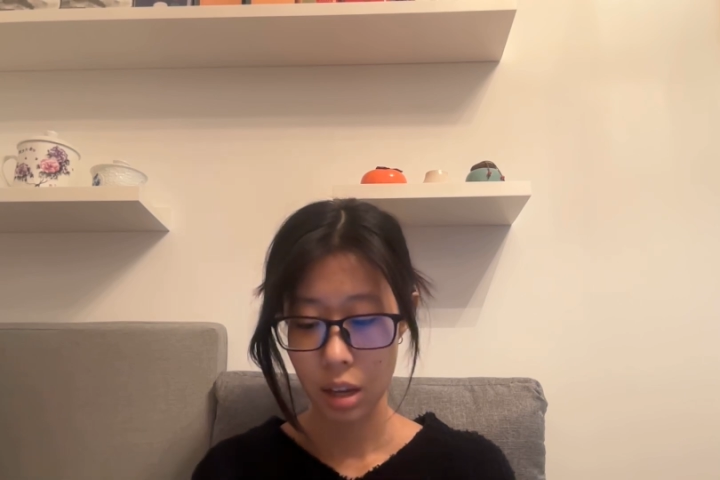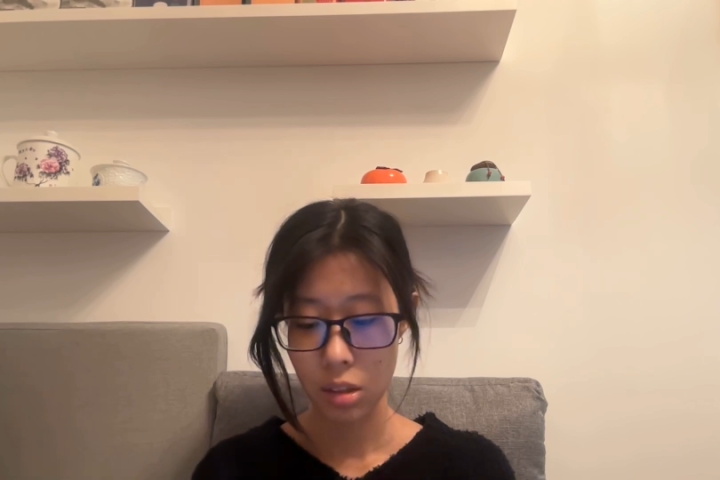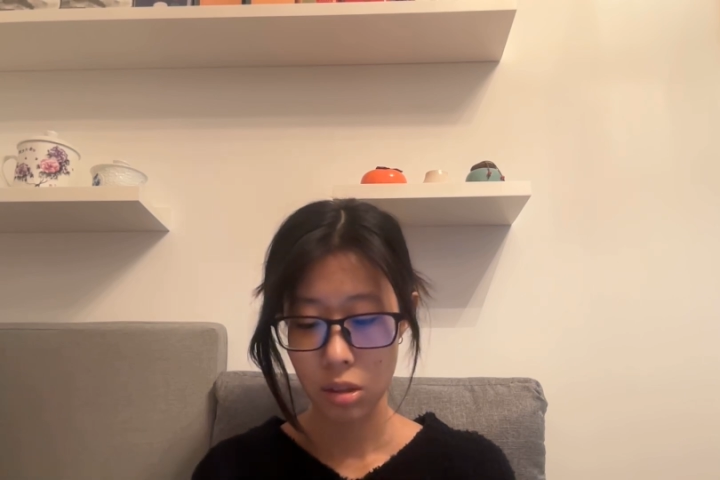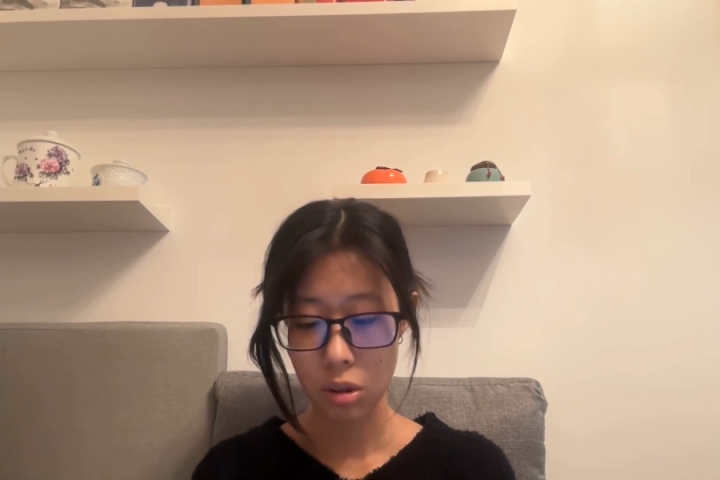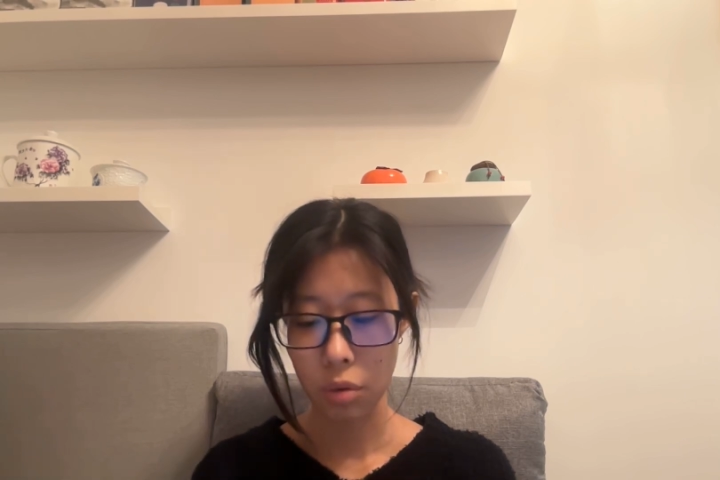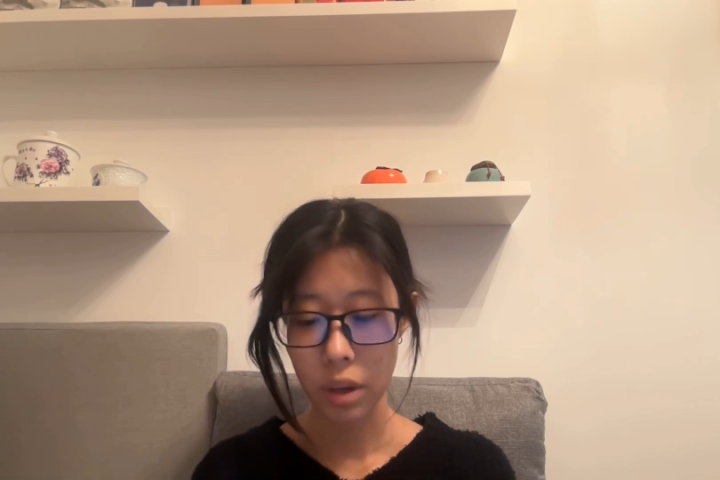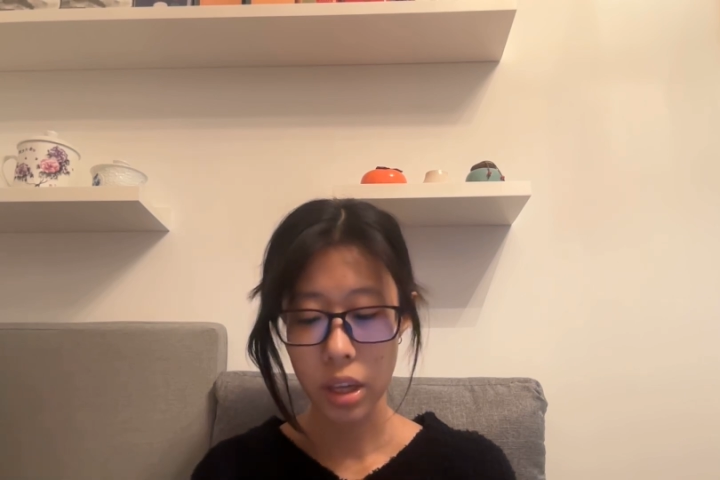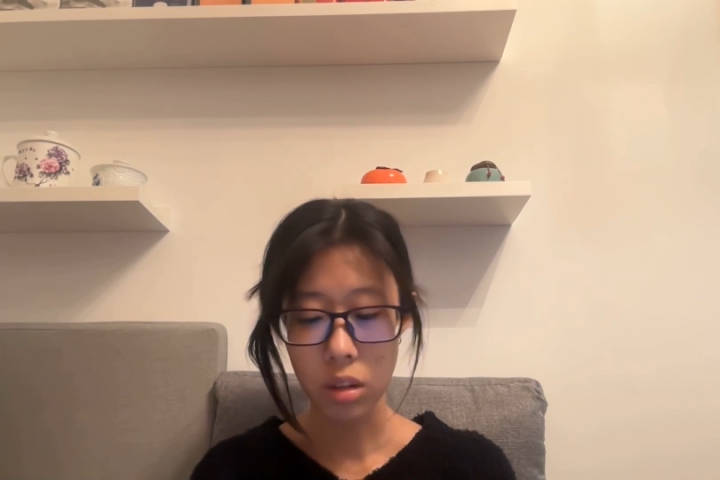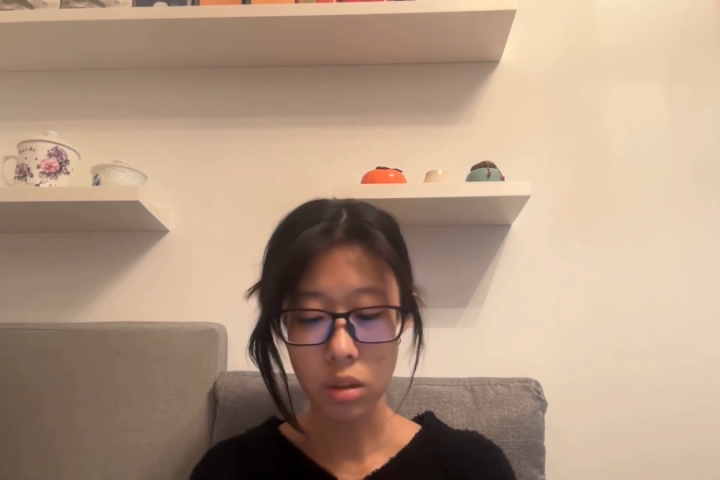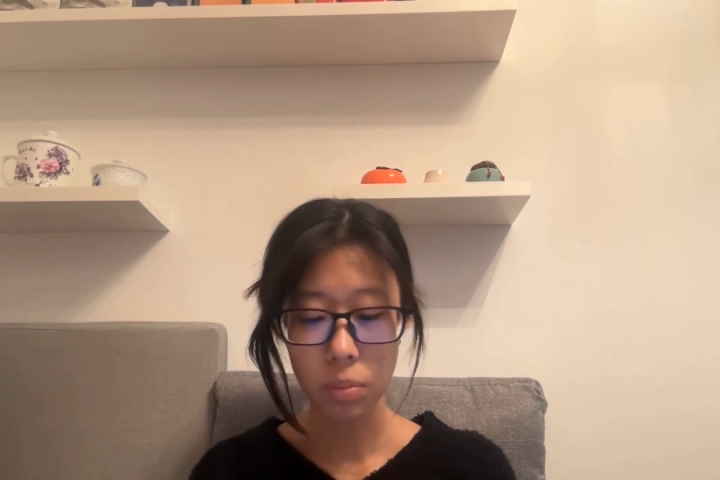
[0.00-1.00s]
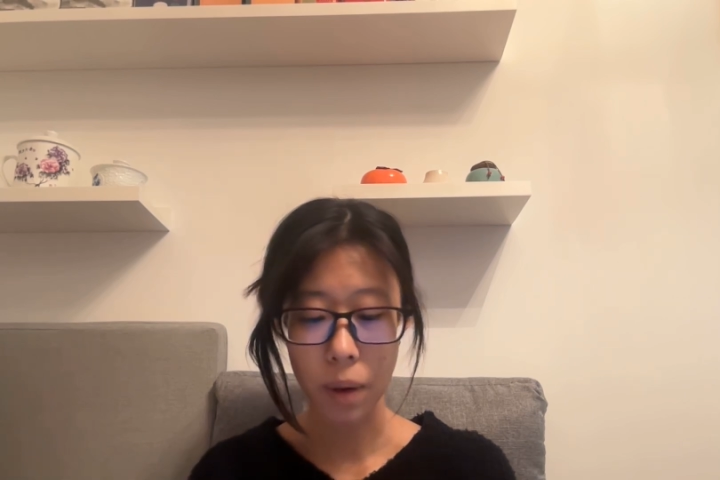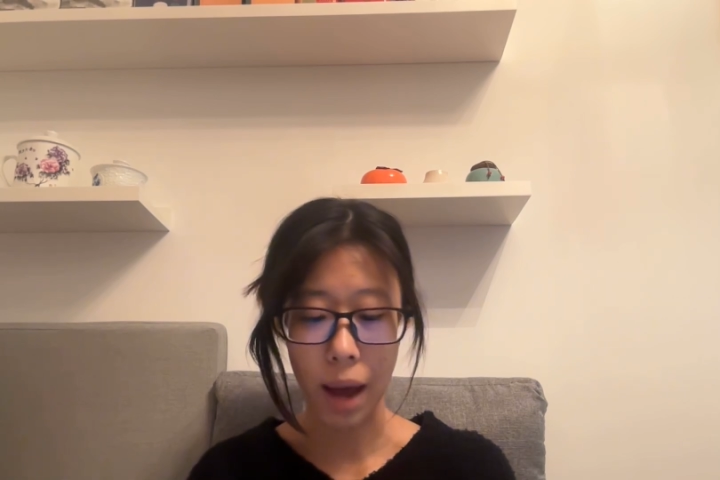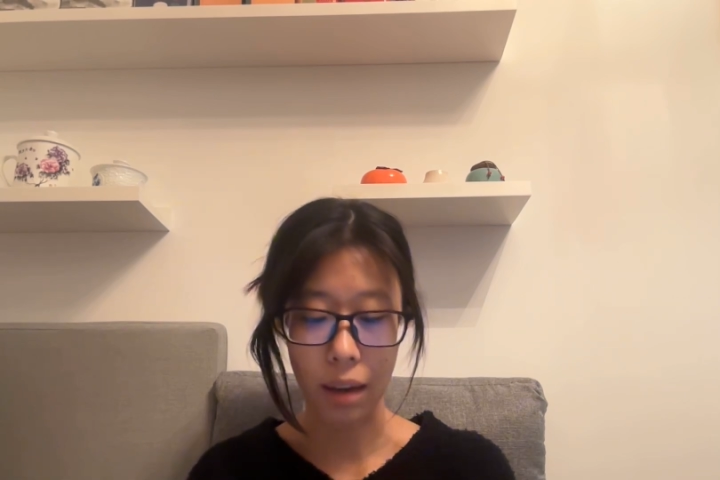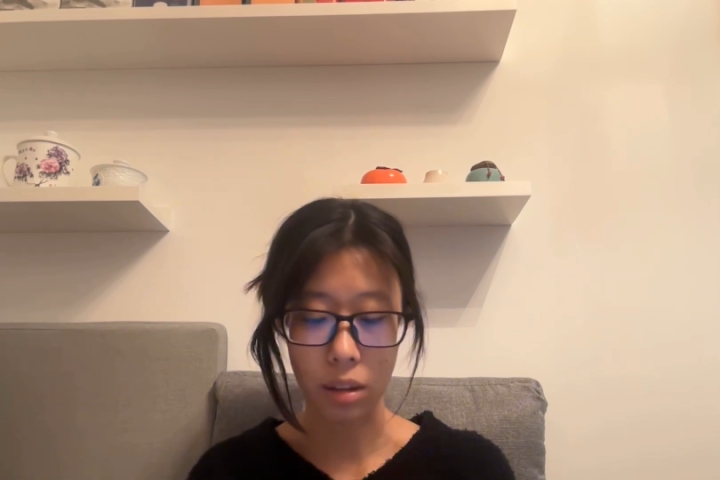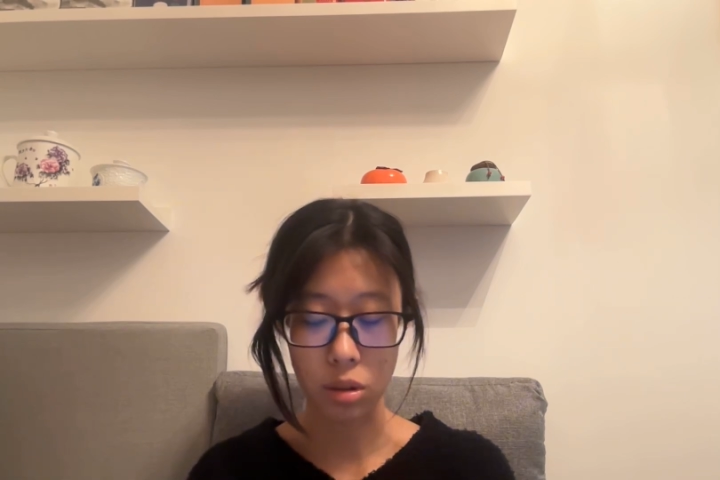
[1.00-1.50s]
So in-group
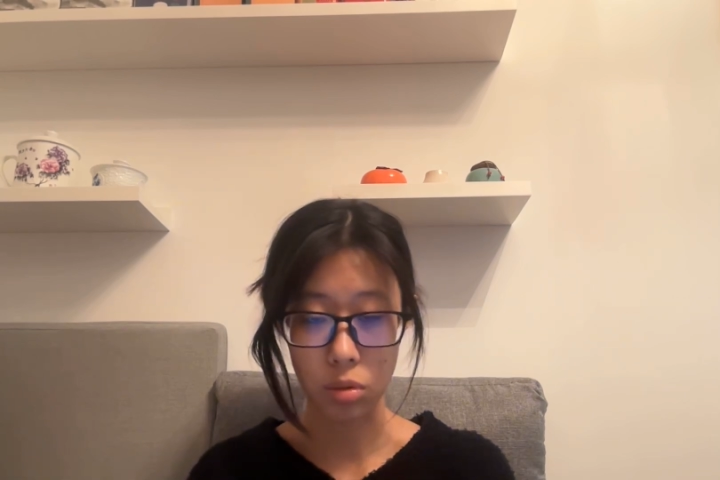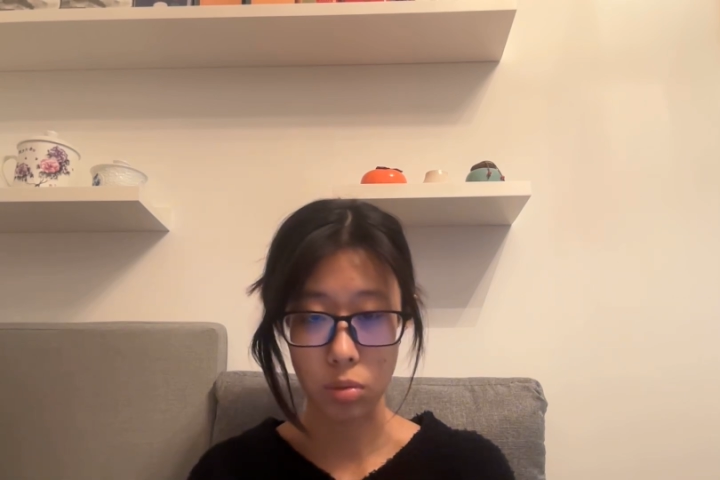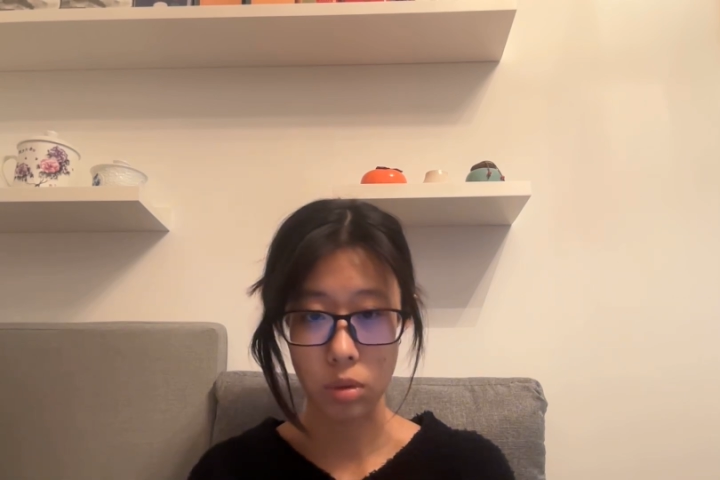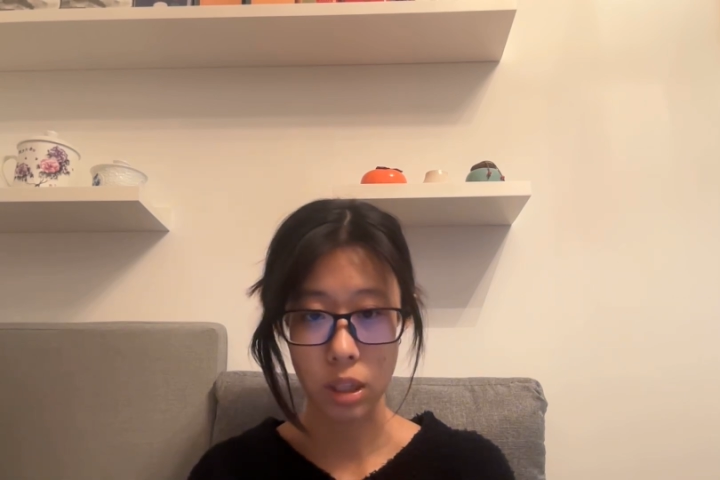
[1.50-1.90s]
attitudes